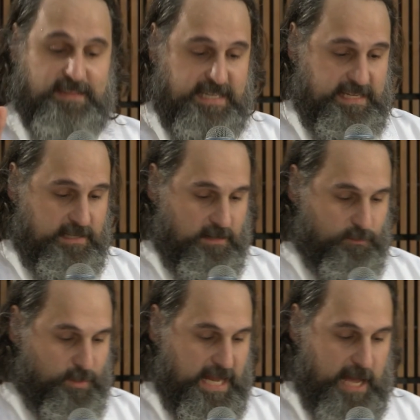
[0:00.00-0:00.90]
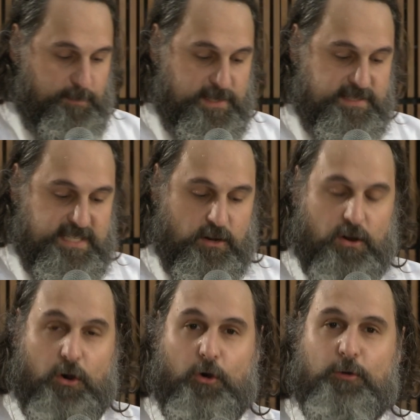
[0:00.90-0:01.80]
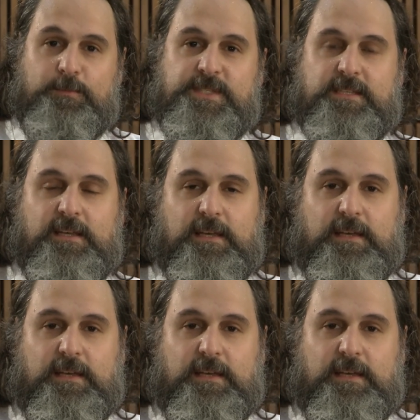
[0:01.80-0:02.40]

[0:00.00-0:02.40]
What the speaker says: lid on what happens in our homes